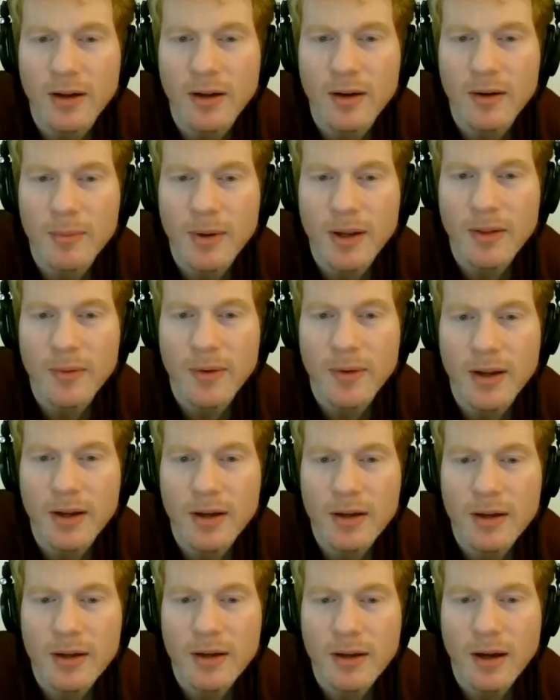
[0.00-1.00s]
on, by the way.
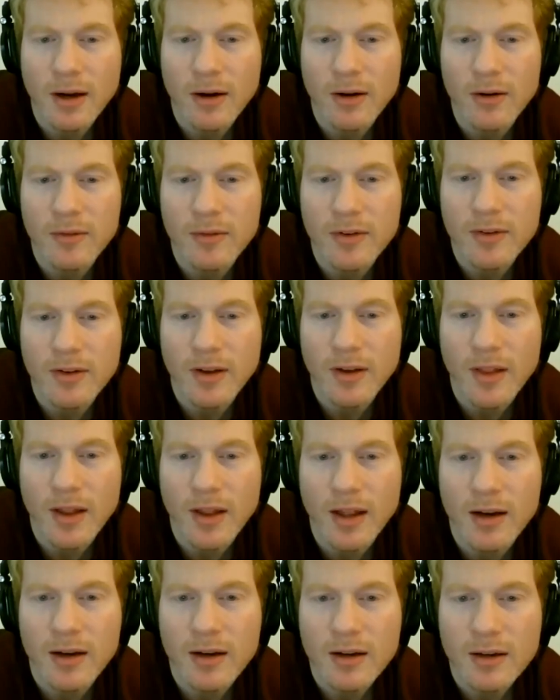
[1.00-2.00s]
I don't know if you saw
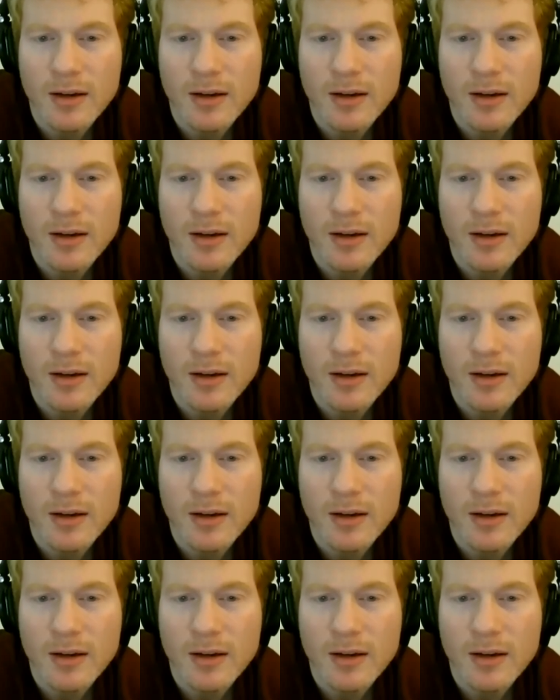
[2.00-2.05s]
that.